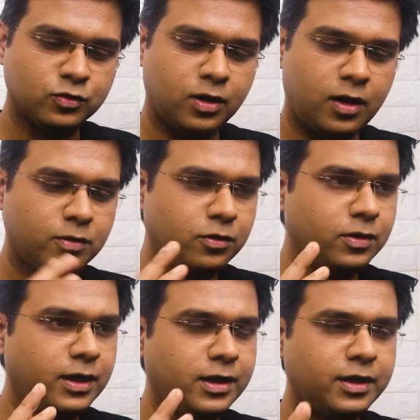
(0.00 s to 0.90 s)
So how do you
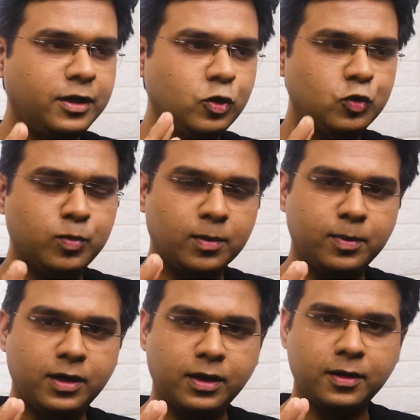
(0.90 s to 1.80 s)
read a
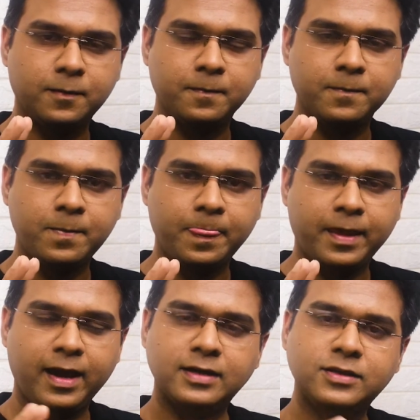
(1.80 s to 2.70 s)
newspaper
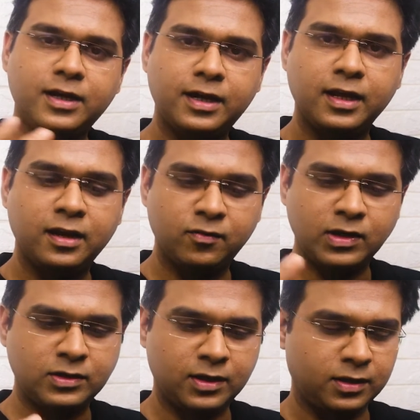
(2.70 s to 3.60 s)
as a retail
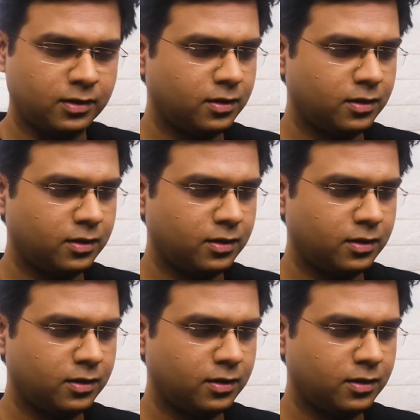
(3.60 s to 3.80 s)
investor?